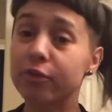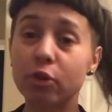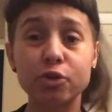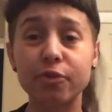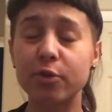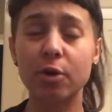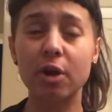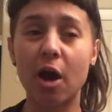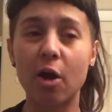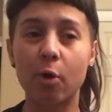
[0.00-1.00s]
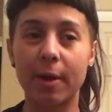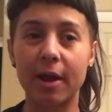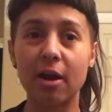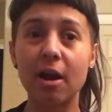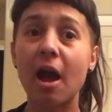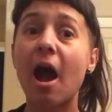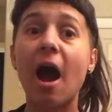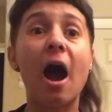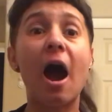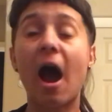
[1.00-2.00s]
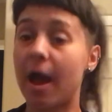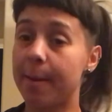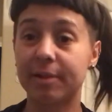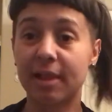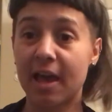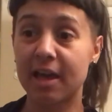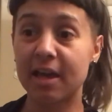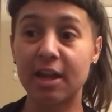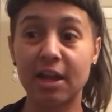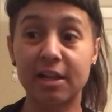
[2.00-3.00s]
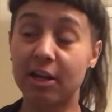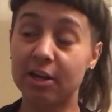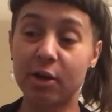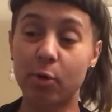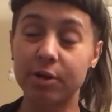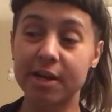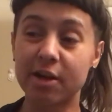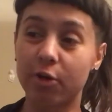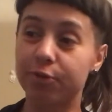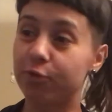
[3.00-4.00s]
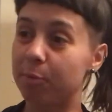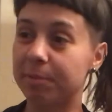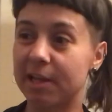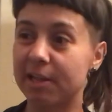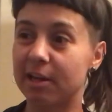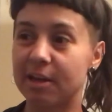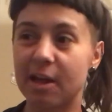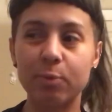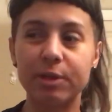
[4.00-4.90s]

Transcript: For those of you who are not aware, I play in a clarinet quartet called four-play clarinet.